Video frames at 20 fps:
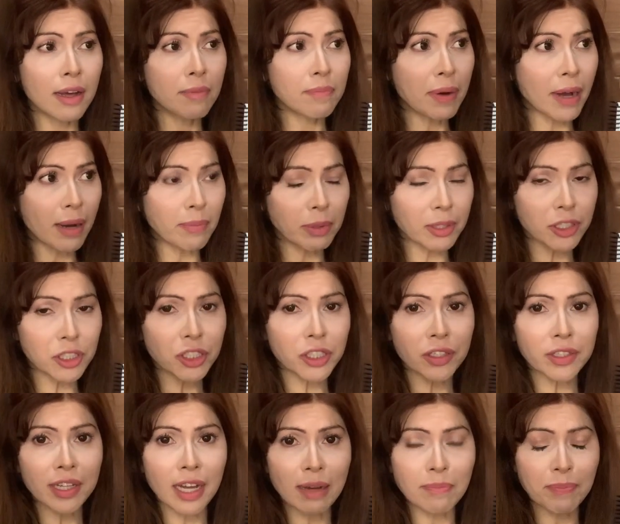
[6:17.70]
publisher
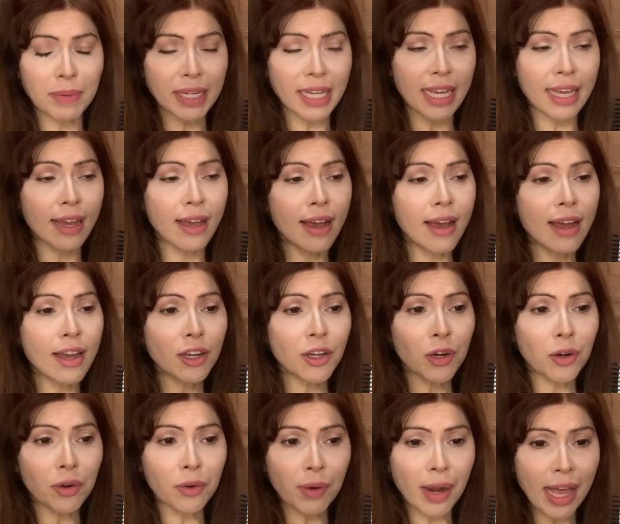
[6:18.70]
company
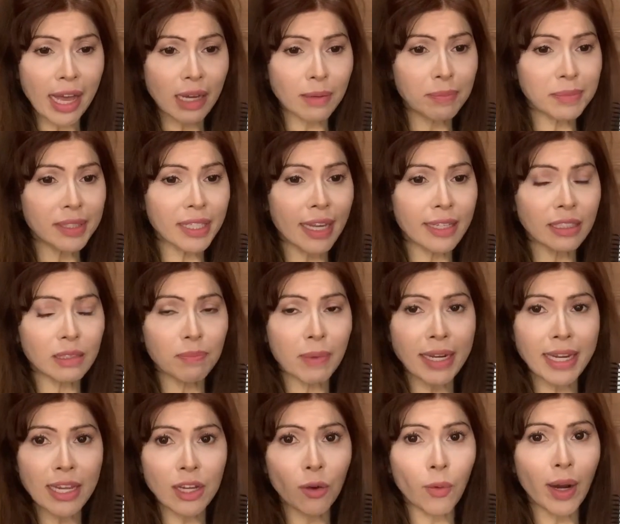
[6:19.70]
crams as
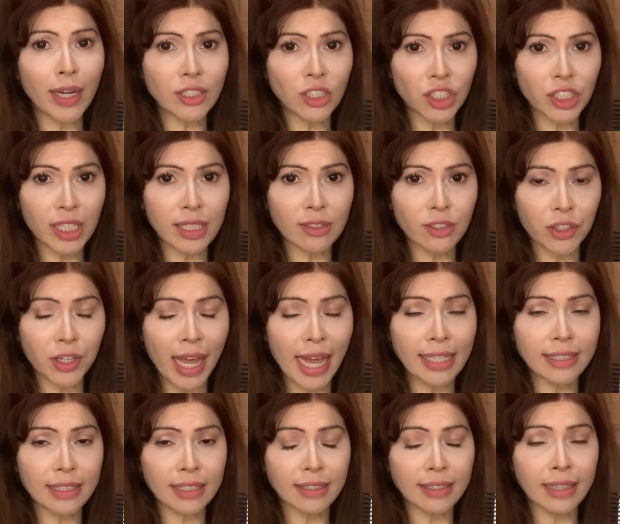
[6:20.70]
many questions or
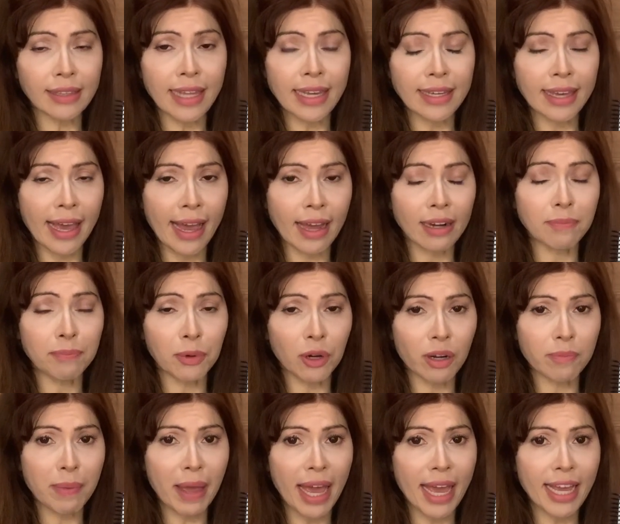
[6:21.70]
cases that they can per
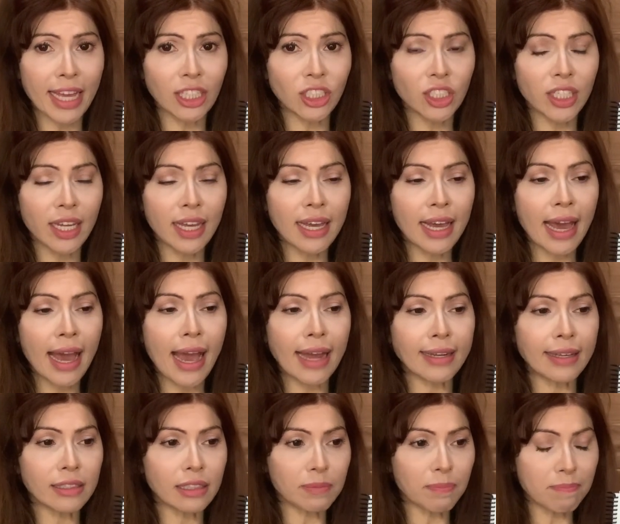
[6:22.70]
page and
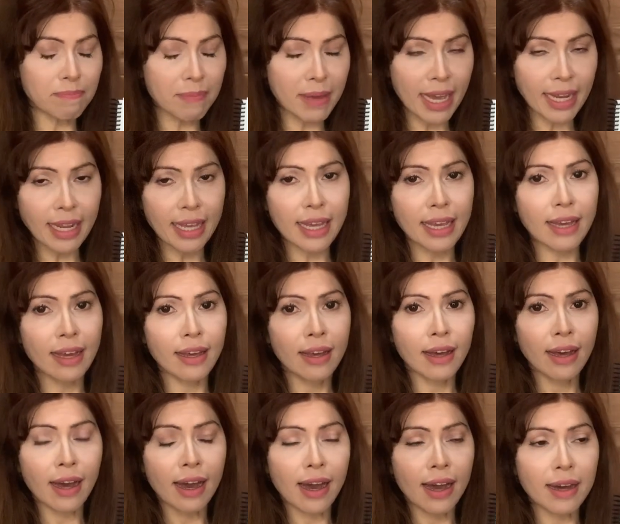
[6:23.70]
as many
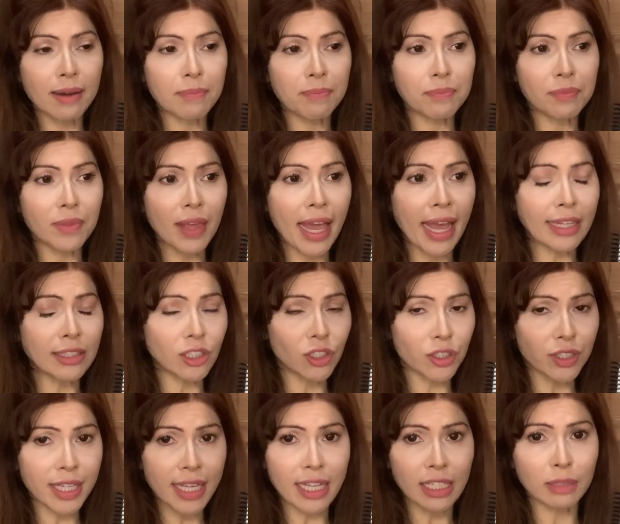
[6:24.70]
answer
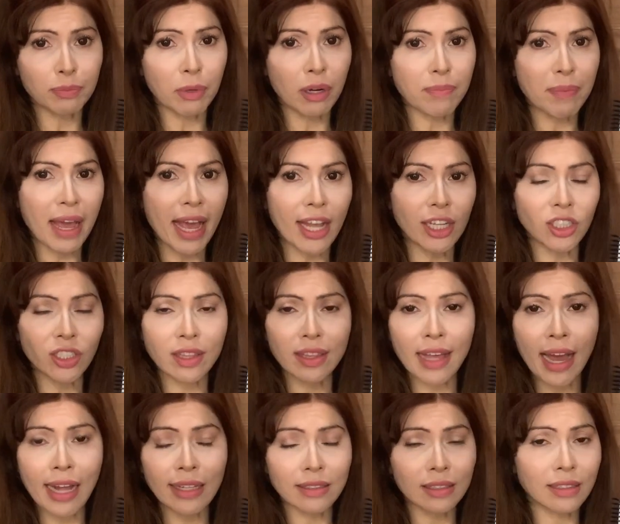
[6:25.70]
keys per page.
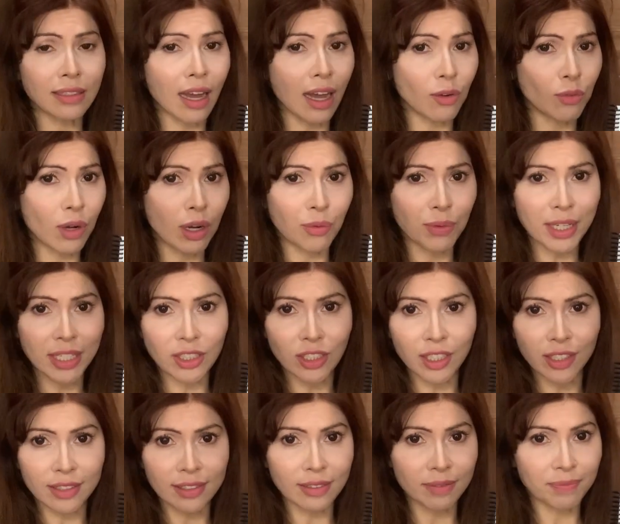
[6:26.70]
That's not what we
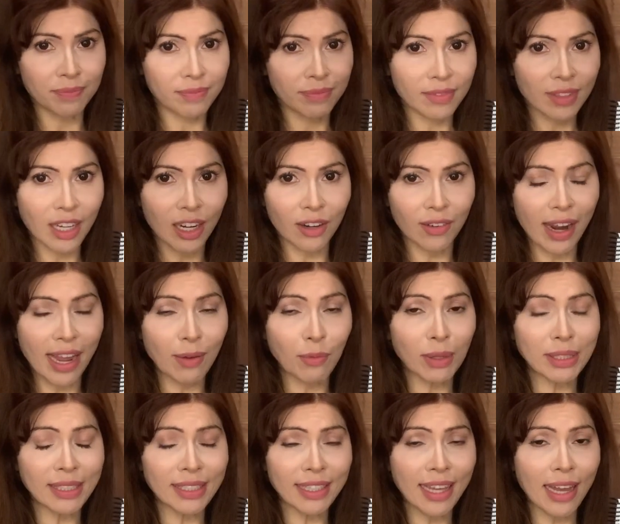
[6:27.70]
do. All right.
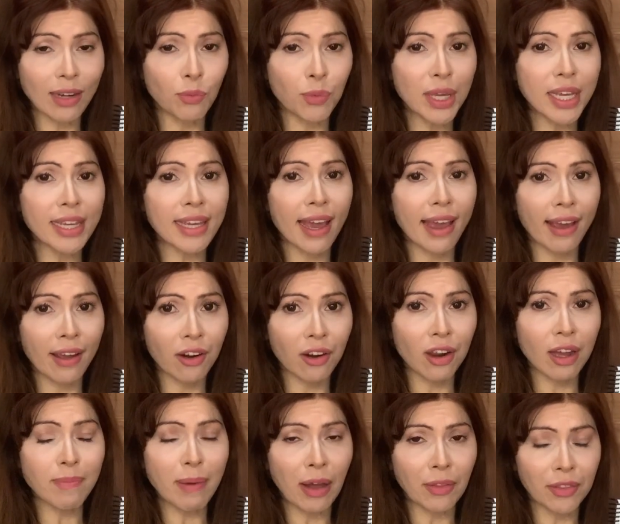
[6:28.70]
Once again, we care
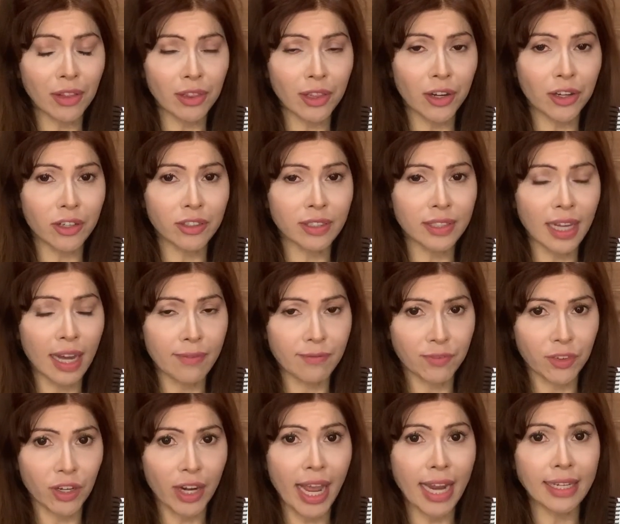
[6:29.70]
about the learner's
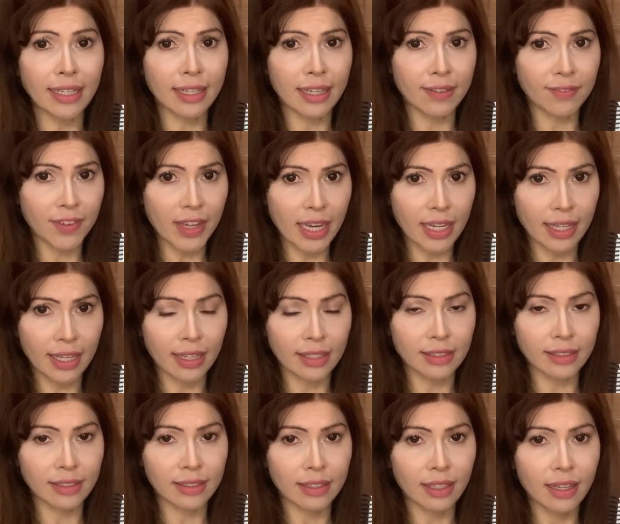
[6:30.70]
comfort and convenience.